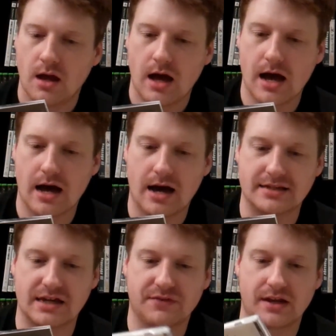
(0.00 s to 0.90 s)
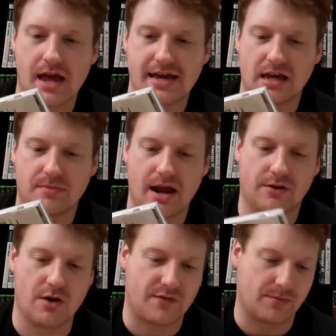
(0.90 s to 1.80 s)
I definitely like it, but I
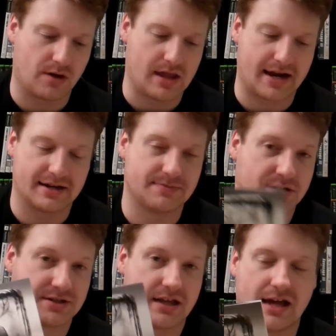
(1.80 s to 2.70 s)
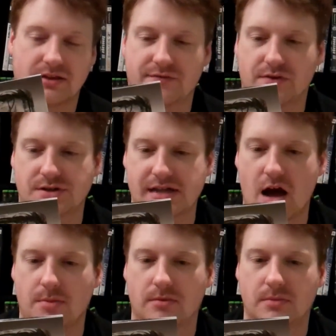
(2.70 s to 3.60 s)
don't know if I'm going to like it as much as I liked the first
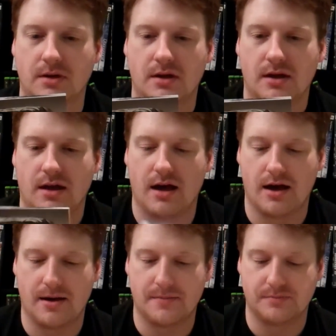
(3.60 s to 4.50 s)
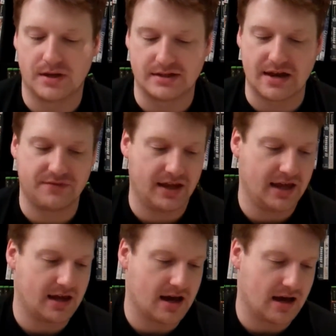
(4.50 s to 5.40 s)
album. But
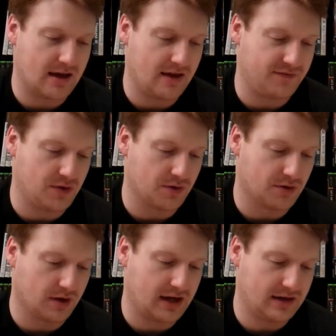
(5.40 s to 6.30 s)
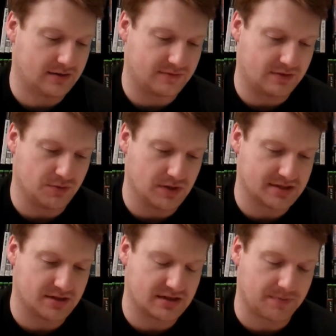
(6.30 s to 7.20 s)
definitely, if you're looking to
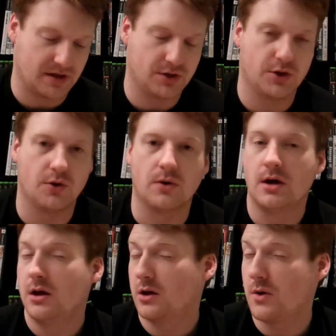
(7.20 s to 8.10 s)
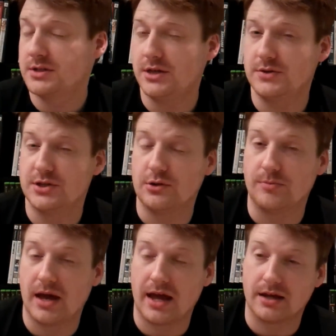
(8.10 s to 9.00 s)
listen to something new, go on to
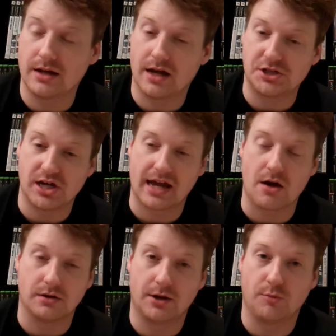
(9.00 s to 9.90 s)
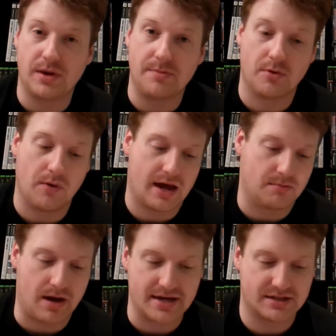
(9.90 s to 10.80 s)
YouTube and check out Little People and
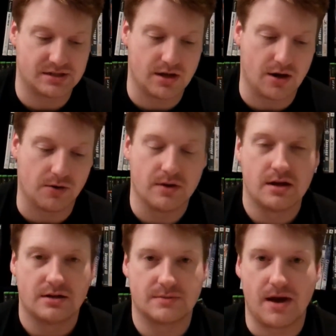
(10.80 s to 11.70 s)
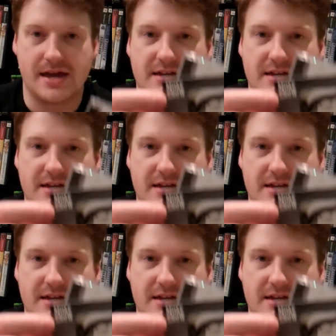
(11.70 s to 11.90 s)
Mike Snow. Mike